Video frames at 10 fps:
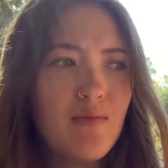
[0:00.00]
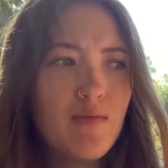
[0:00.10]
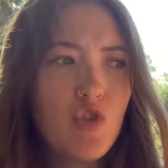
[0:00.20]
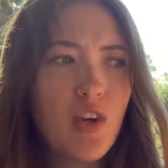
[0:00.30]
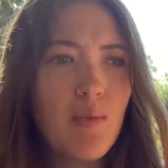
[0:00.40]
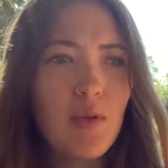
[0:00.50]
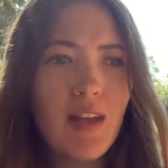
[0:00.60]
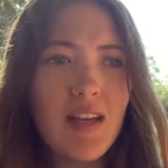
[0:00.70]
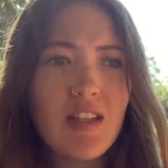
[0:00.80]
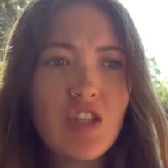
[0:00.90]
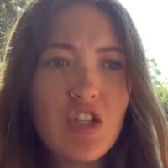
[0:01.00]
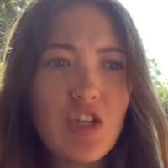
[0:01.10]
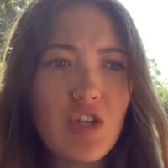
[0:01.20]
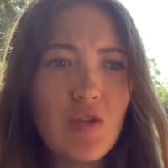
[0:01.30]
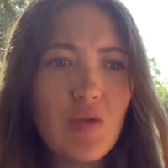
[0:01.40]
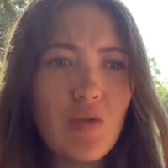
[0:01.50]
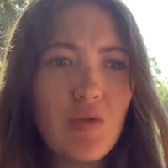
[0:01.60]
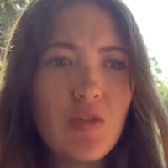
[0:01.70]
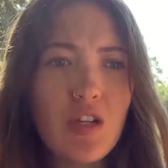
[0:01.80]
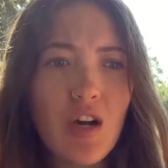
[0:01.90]
dream place
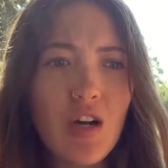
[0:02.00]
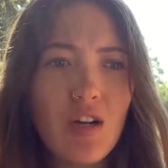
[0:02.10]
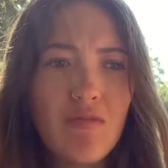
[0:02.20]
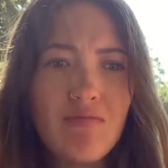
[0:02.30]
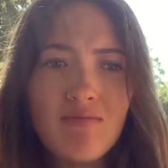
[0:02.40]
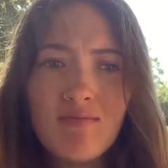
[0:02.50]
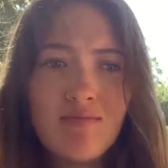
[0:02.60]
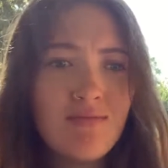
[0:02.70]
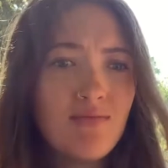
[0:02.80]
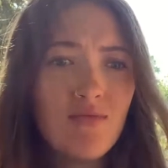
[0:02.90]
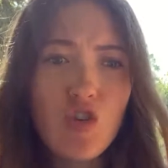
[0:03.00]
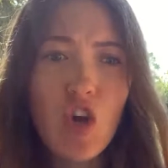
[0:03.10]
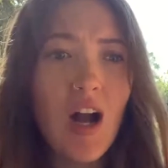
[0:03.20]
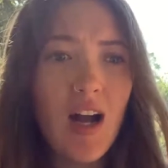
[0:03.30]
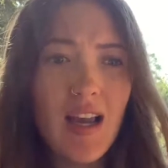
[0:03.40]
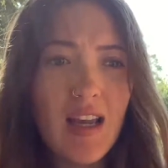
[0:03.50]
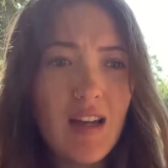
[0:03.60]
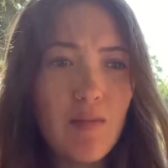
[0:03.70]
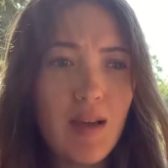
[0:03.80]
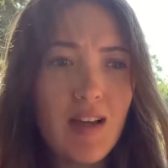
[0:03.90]
to start
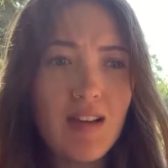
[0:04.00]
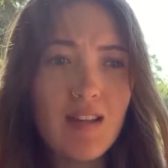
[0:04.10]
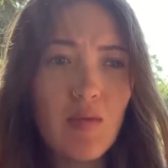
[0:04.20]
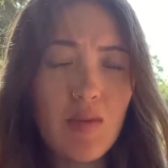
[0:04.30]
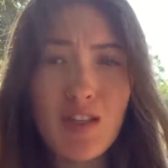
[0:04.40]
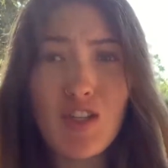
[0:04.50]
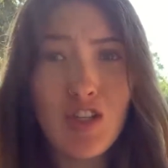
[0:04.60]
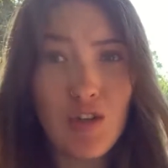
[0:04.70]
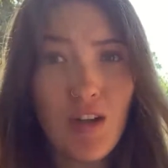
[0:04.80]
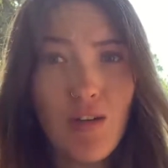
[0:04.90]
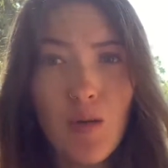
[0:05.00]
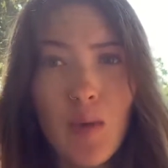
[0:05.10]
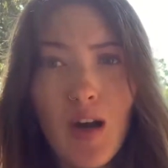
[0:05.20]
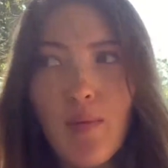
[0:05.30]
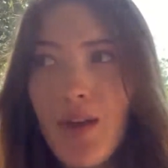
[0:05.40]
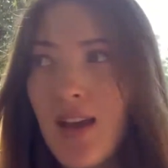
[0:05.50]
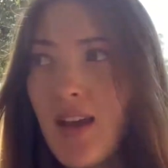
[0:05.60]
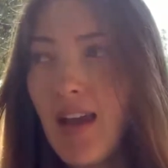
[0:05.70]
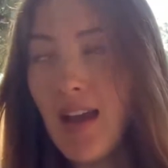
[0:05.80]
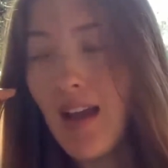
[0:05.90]
trying, because it was a studio
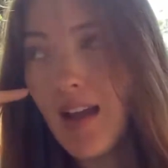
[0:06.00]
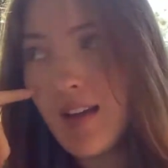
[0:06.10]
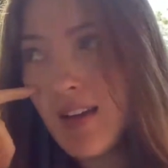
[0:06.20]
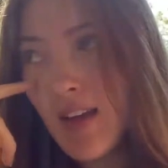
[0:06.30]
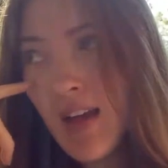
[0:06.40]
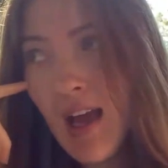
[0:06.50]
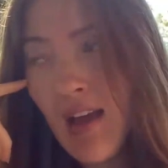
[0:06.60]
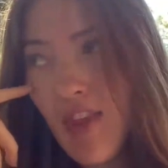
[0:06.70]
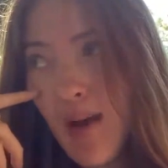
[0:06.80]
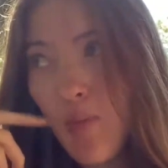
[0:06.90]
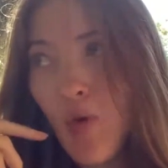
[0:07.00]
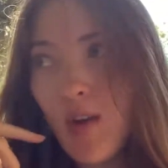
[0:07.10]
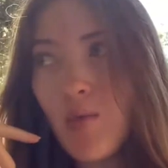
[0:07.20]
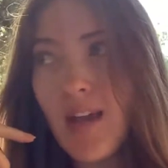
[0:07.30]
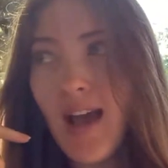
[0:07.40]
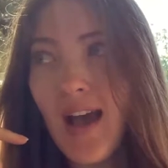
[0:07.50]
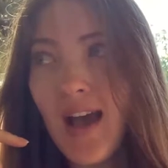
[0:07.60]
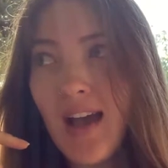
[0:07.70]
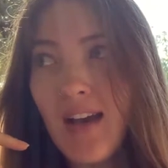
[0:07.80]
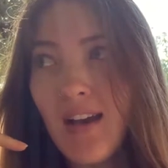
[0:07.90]
apartment, and at that point we
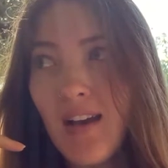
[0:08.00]
had